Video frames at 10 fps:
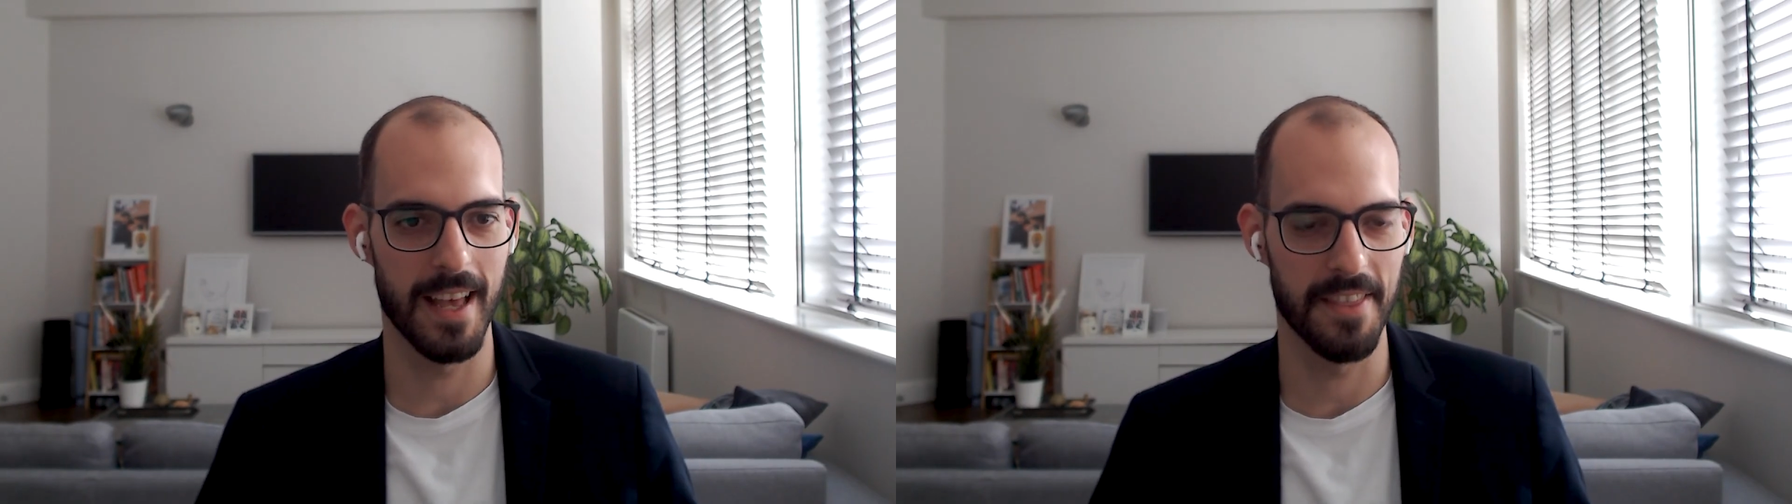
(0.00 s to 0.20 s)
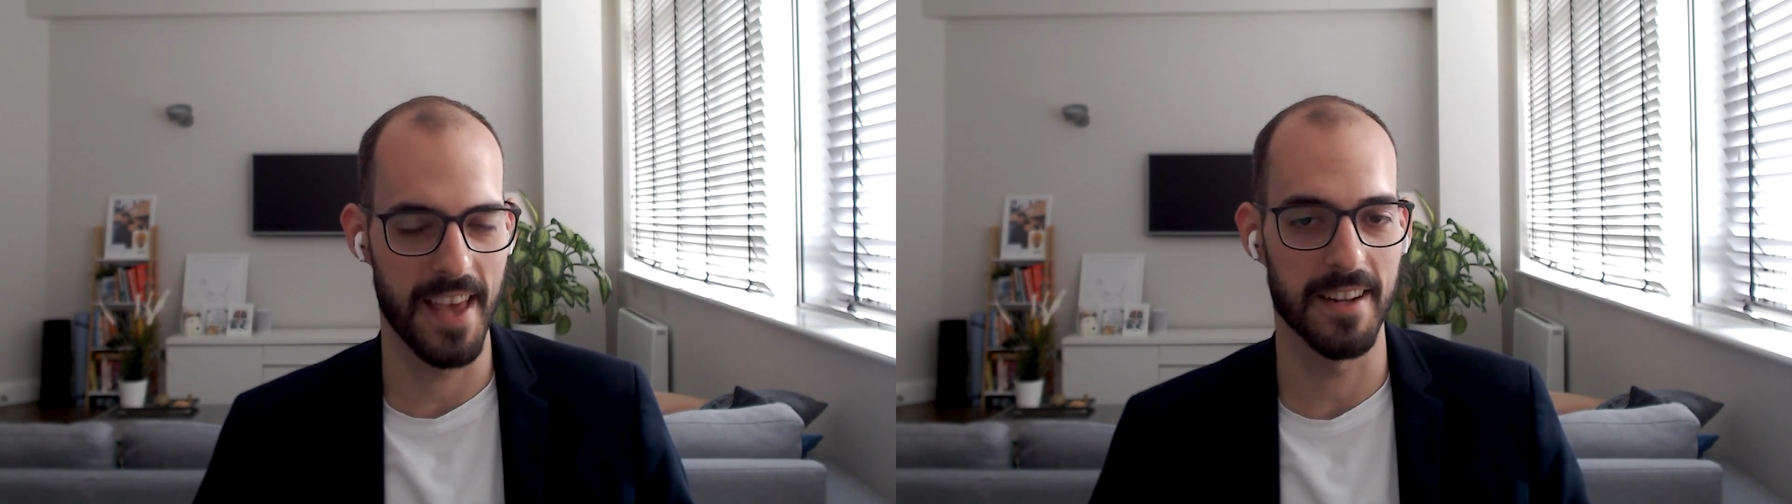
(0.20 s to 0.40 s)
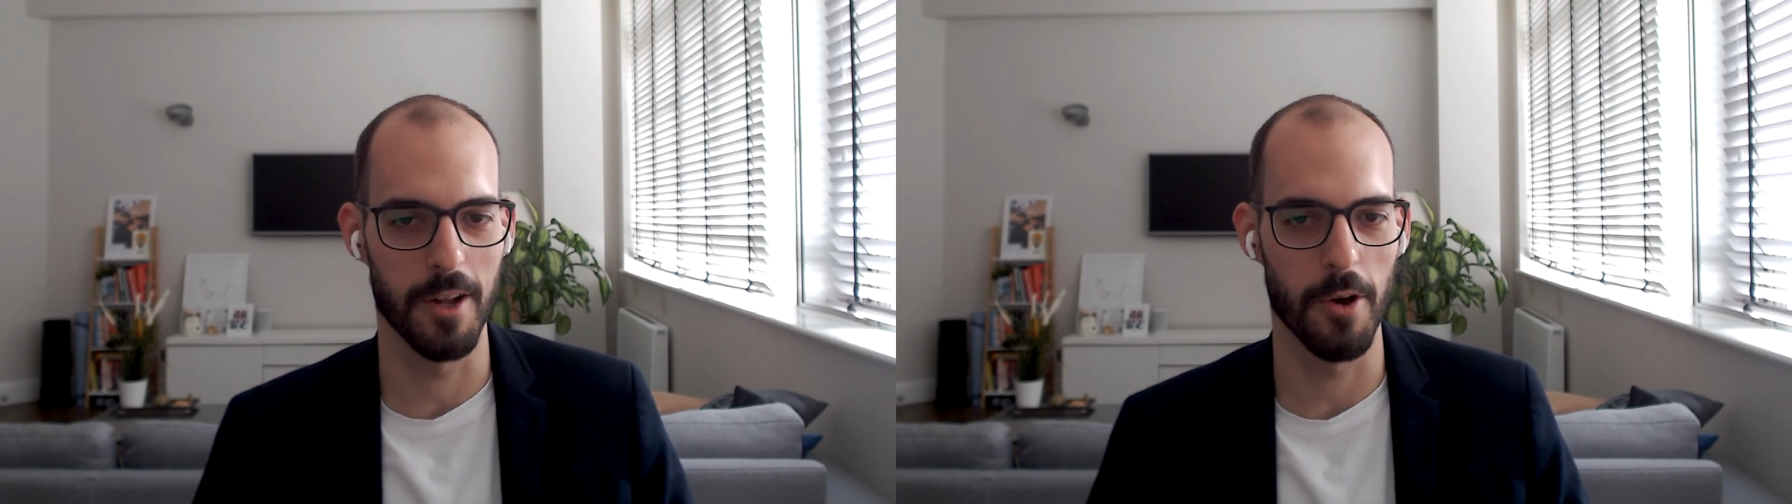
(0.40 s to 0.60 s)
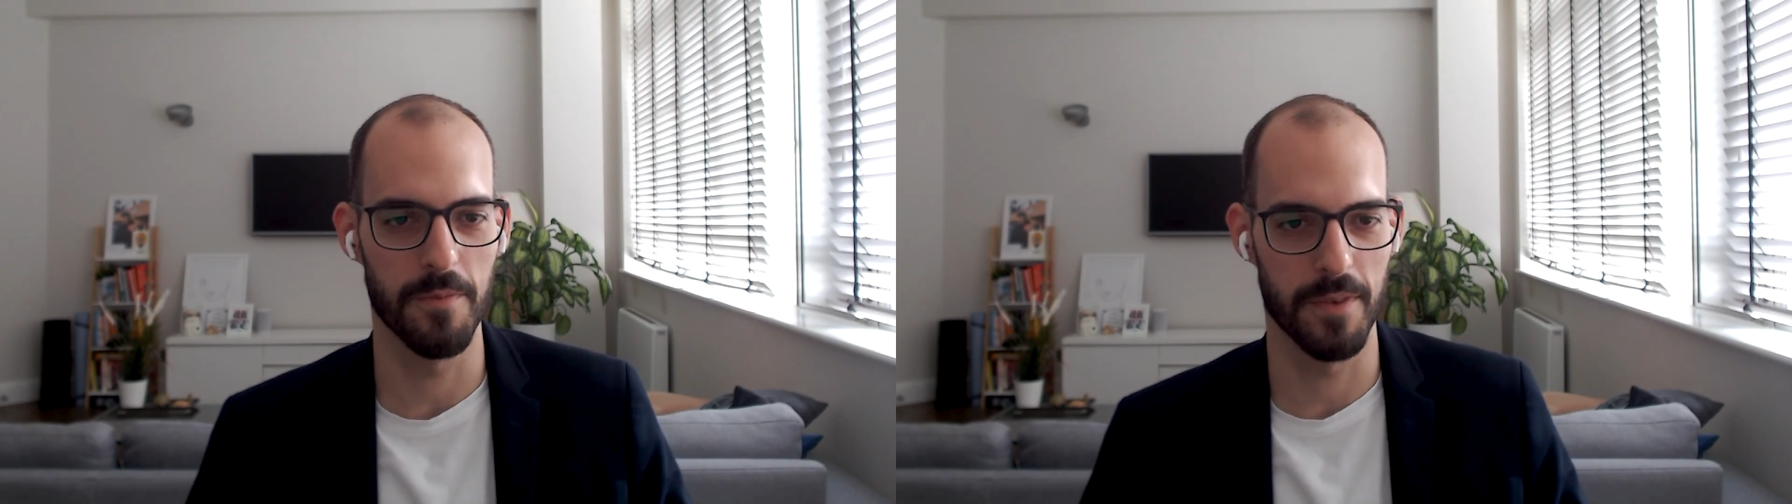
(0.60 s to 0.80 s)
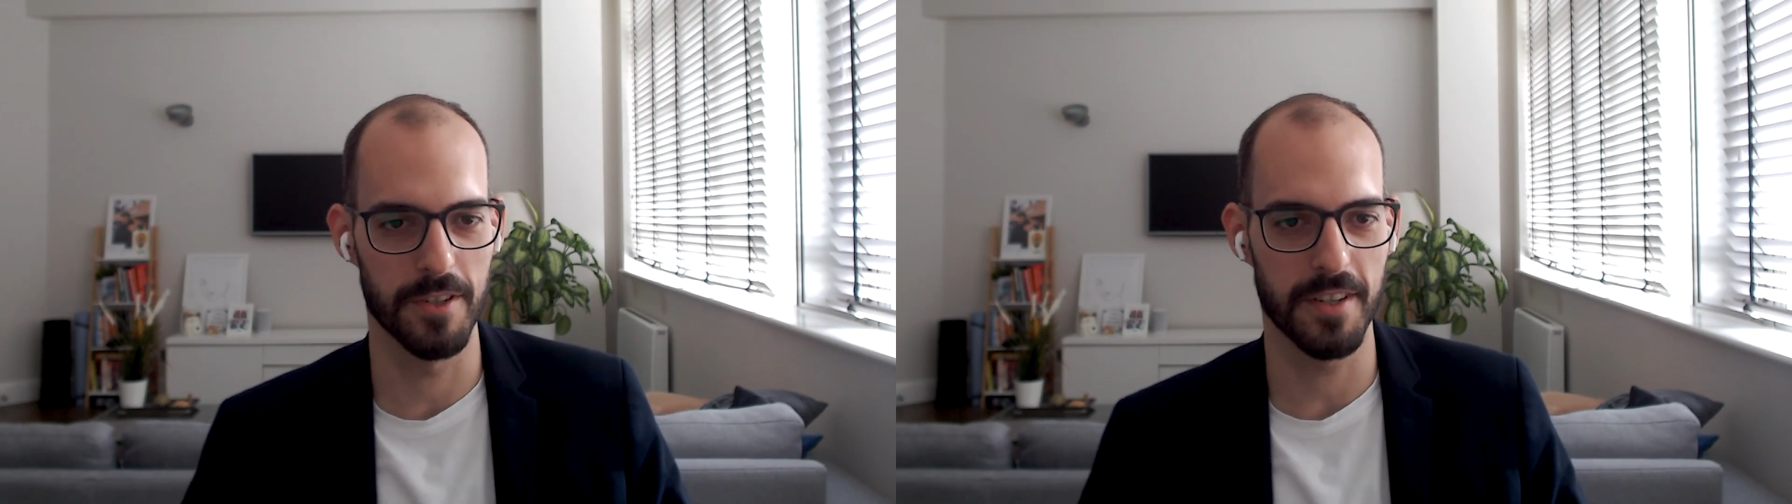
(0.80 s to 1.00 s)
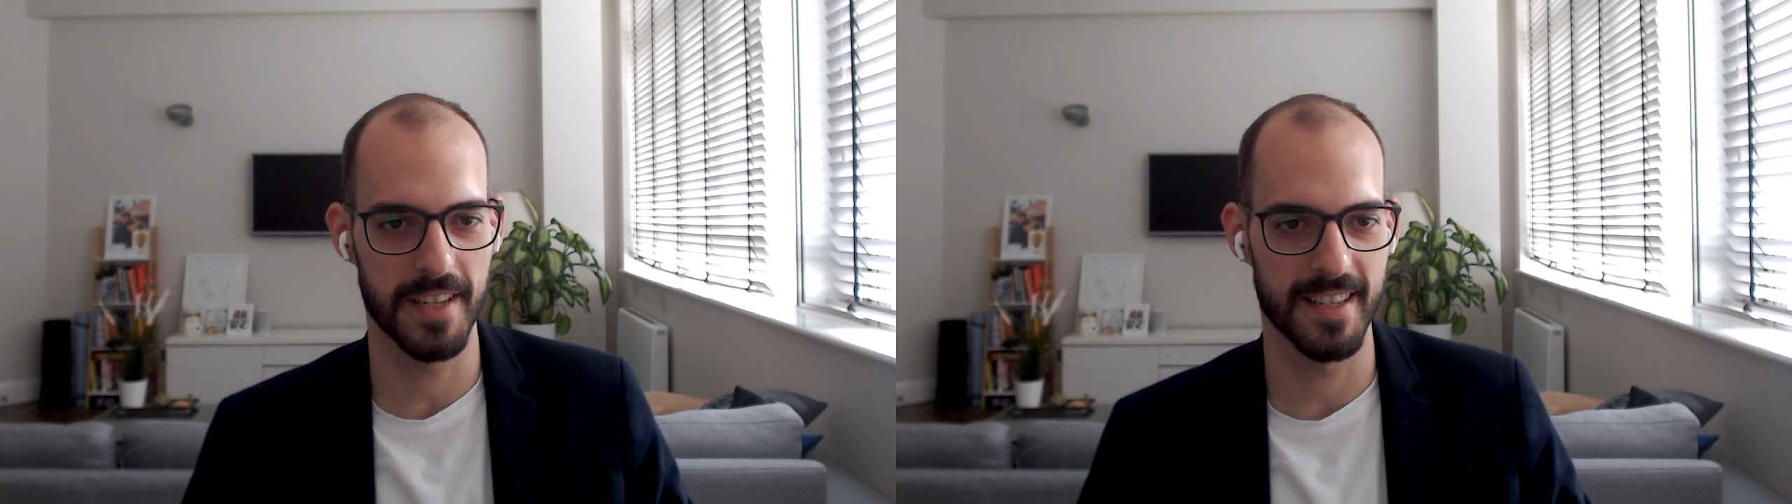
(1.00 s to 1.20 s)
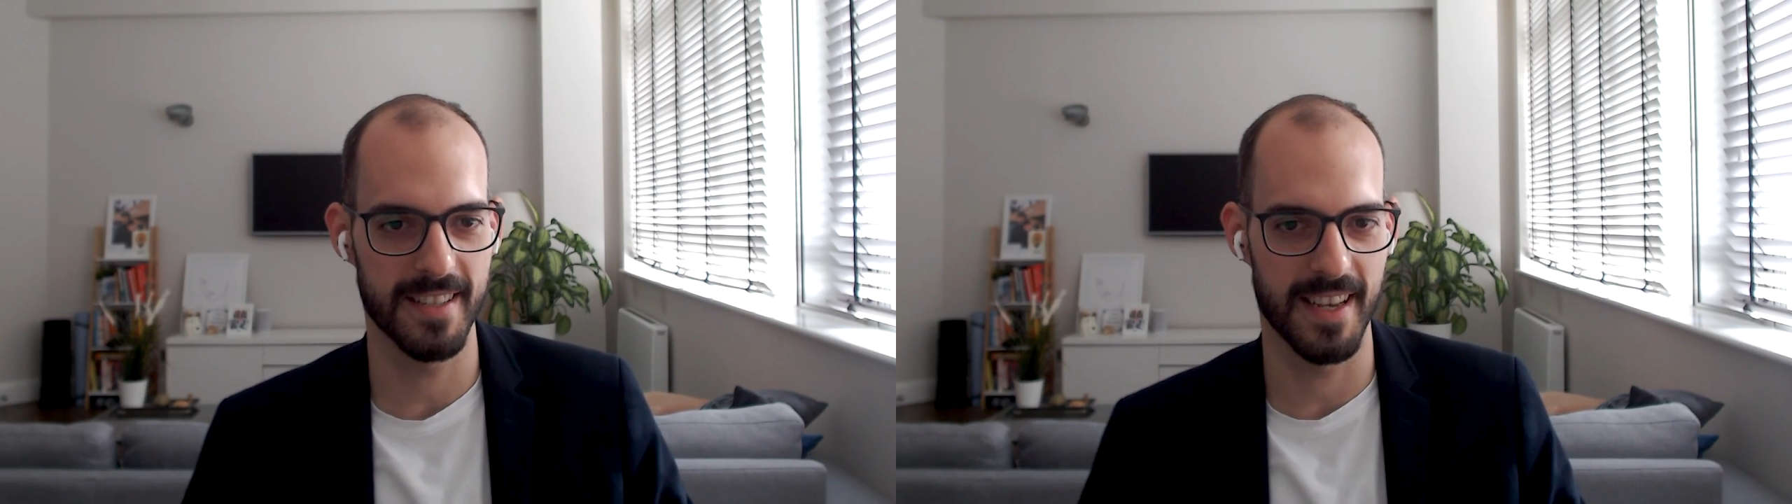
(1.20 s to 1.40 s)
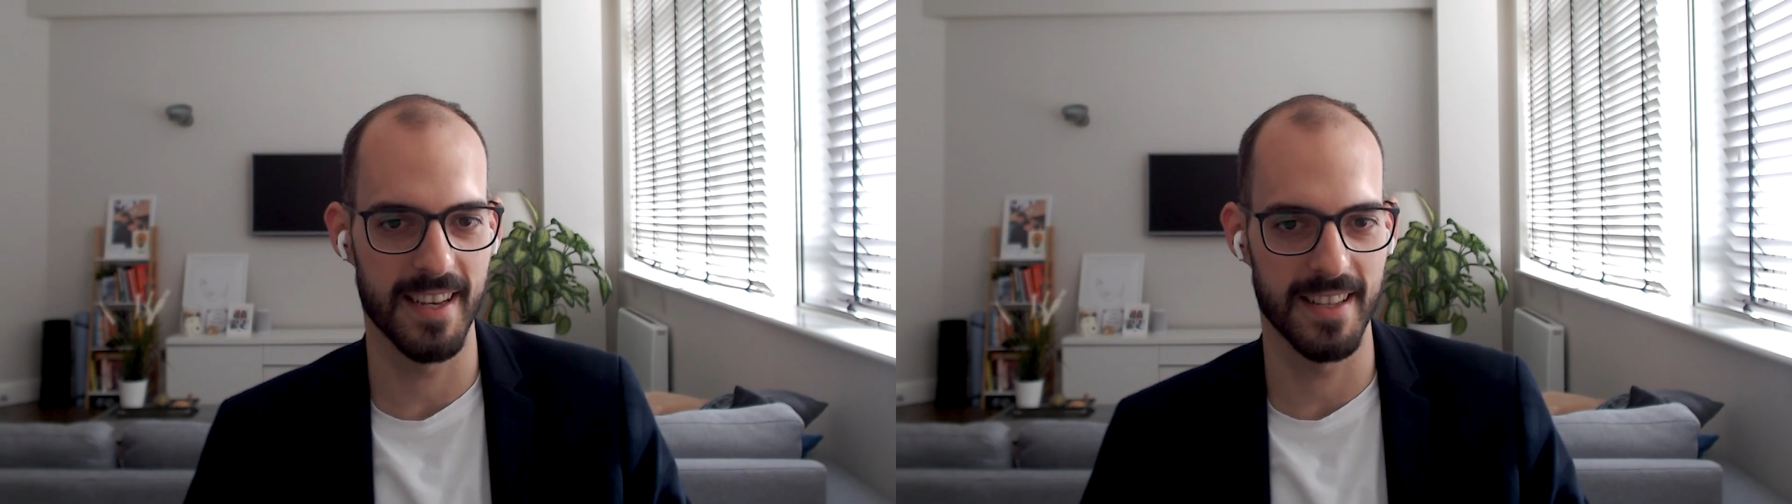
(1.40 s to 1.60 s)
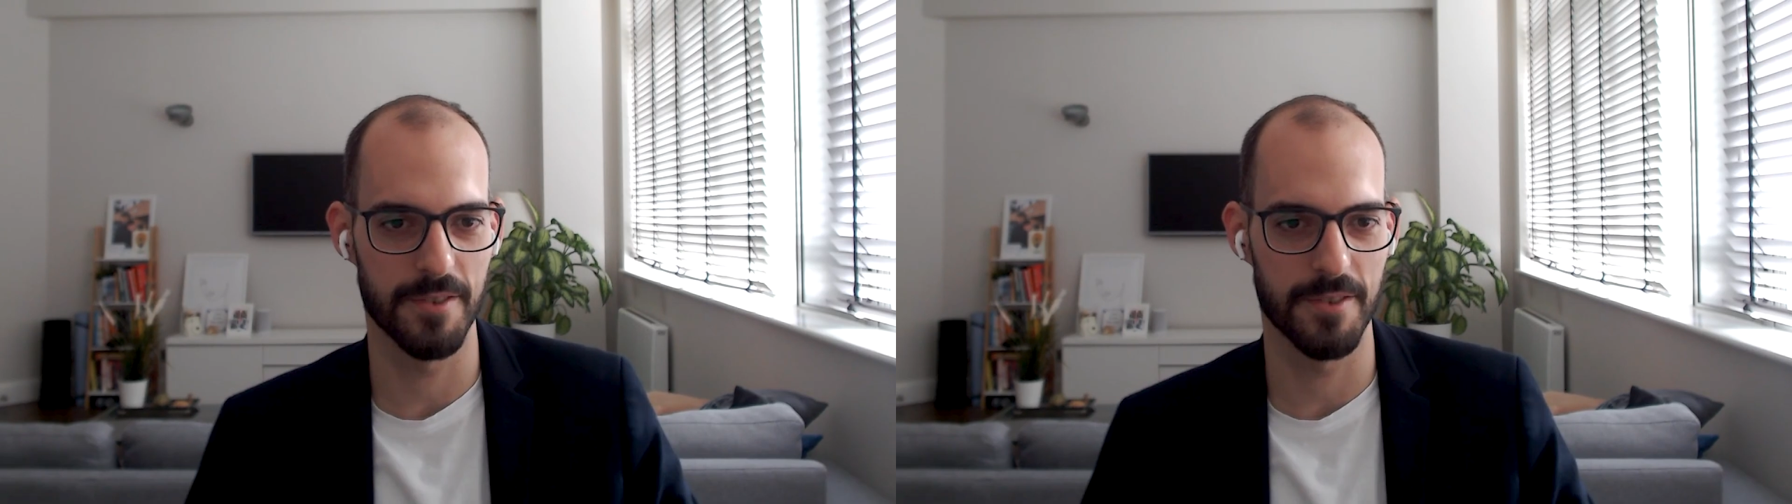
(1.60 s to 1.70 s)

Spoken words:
that alone will not necessarily